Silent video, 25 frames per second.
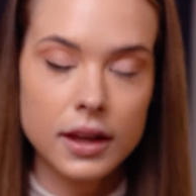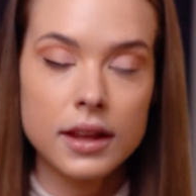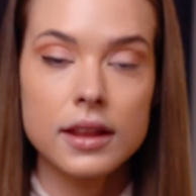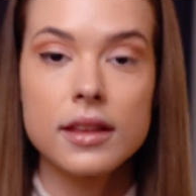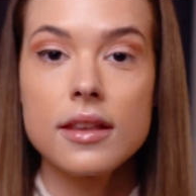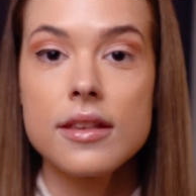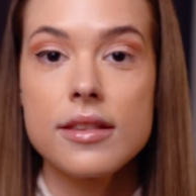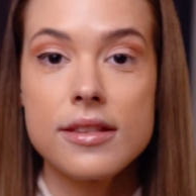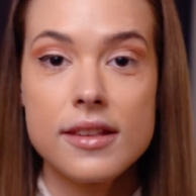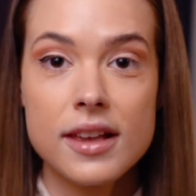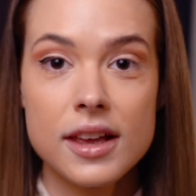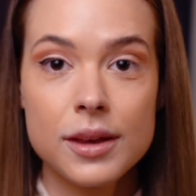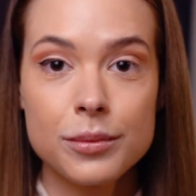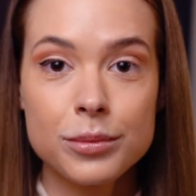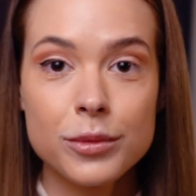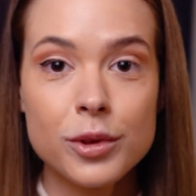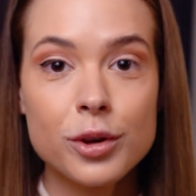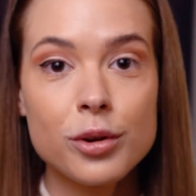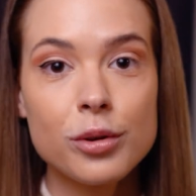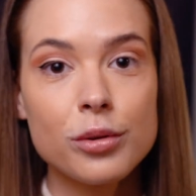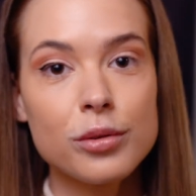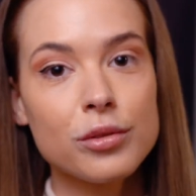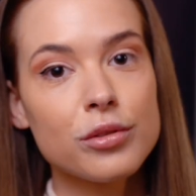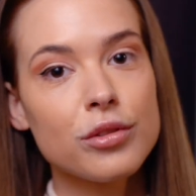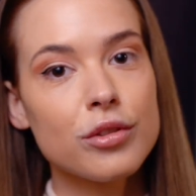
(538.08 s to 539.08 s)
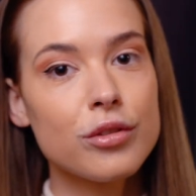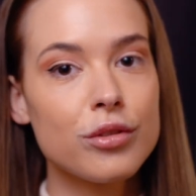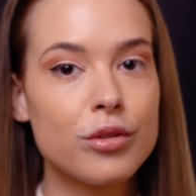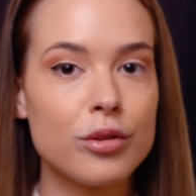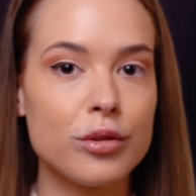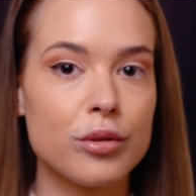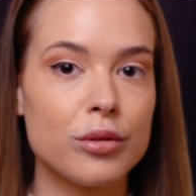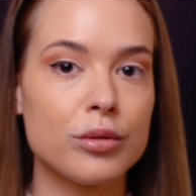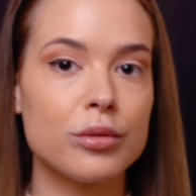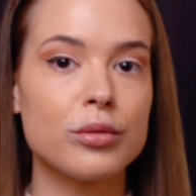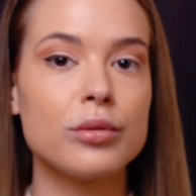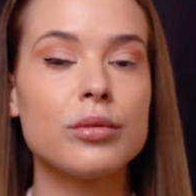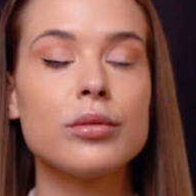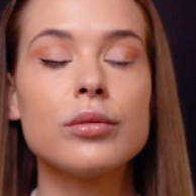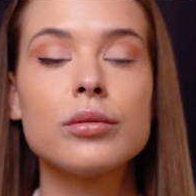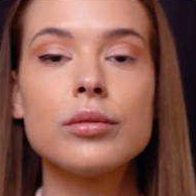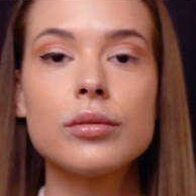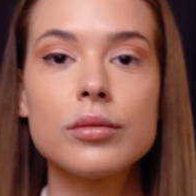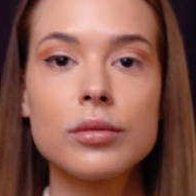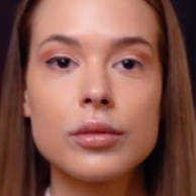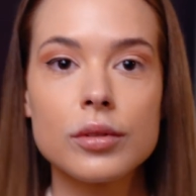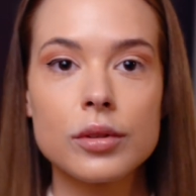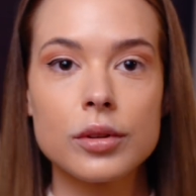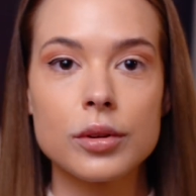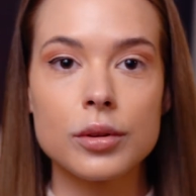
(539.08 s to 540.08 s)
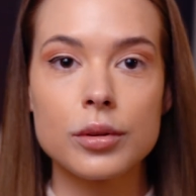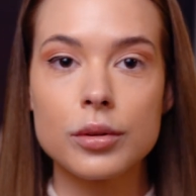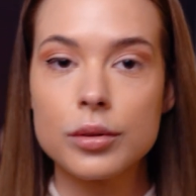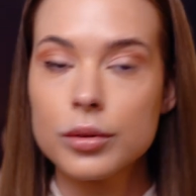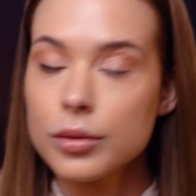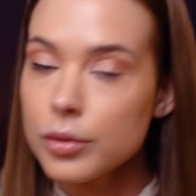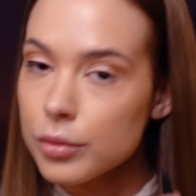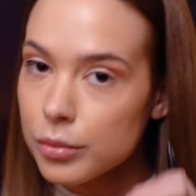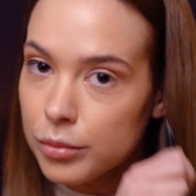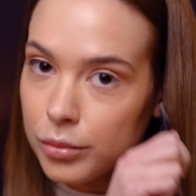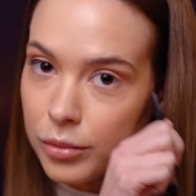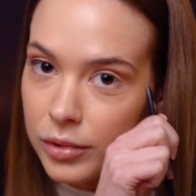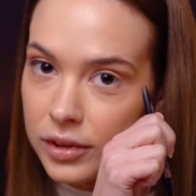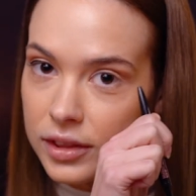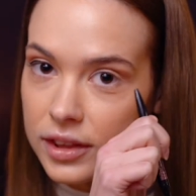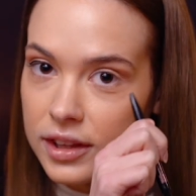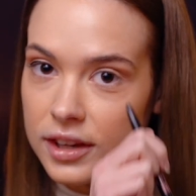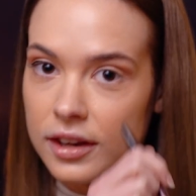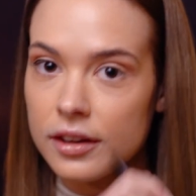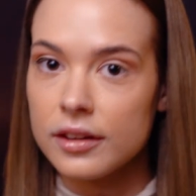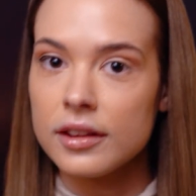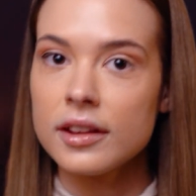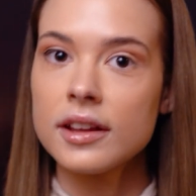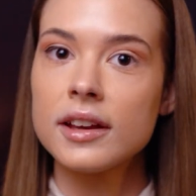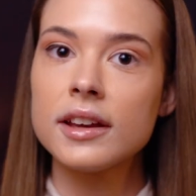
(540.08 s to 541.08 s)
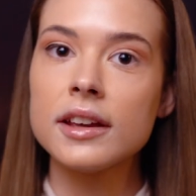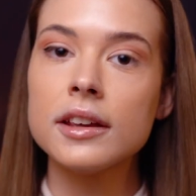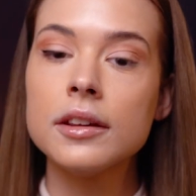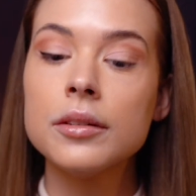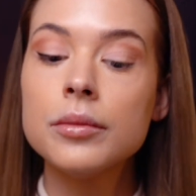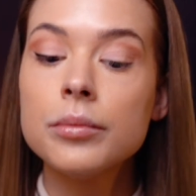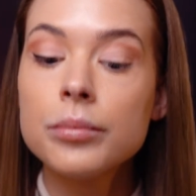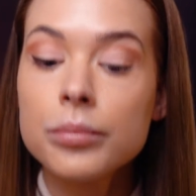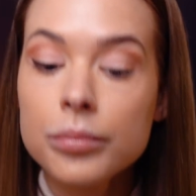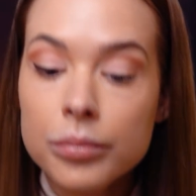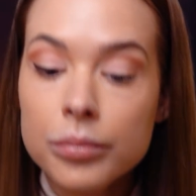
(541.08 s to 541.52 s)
And the same you're going to do with the other eye.